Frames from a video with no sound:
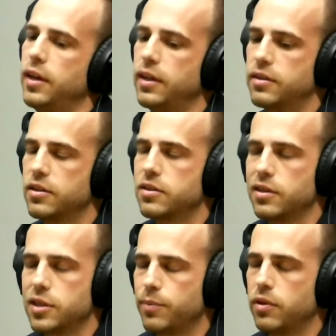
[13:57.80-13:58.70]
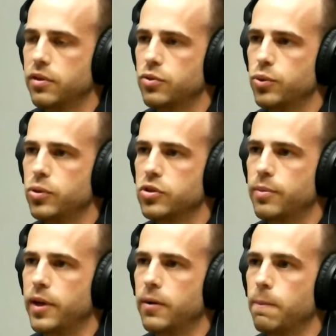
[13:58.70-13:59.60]
It sets up all these rules
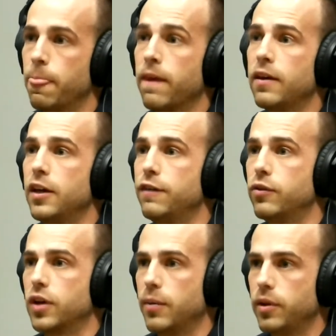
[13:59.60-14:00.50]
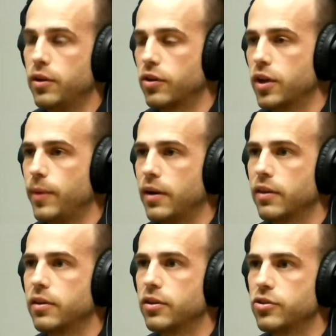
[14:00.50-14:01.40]
about if you come in or come out of
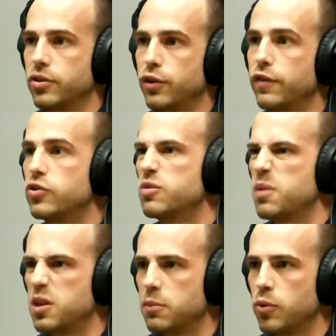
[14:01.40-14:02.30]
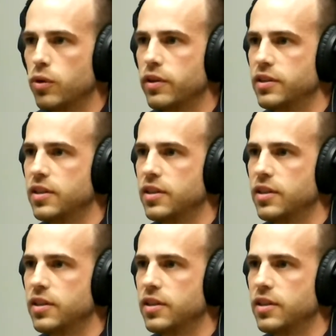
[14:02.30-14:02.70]
the country, or if you spend more than